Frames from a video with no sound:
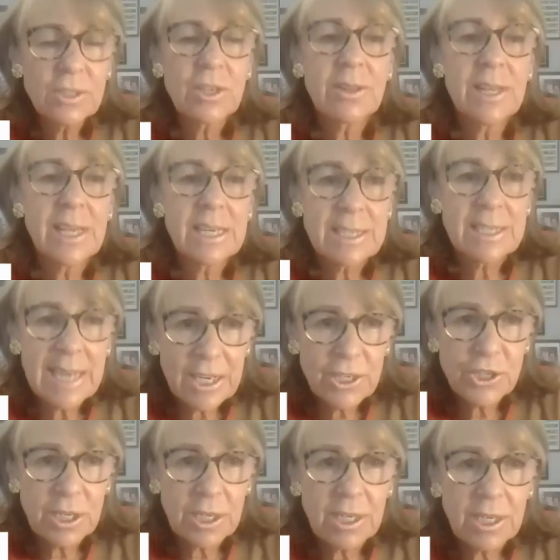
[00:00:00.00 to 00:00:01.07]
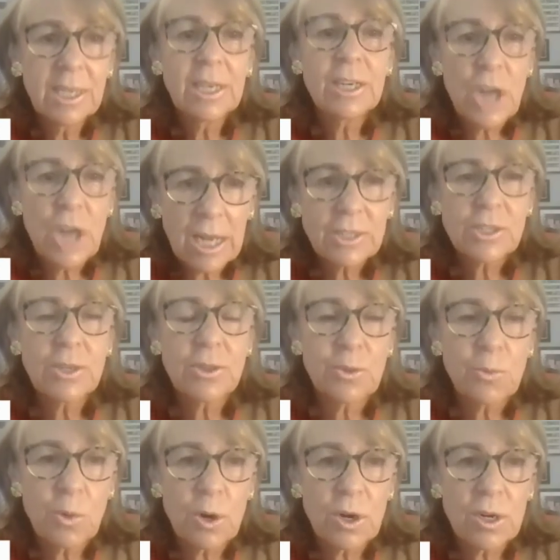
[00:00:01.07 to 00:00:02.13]
to the intention, not to the
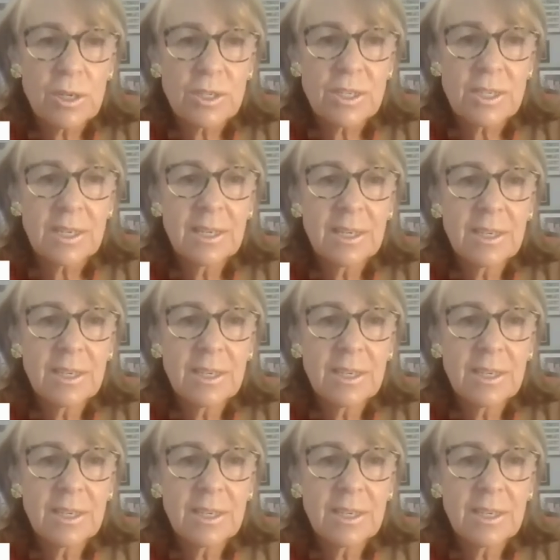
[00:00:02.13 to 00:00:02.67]
words.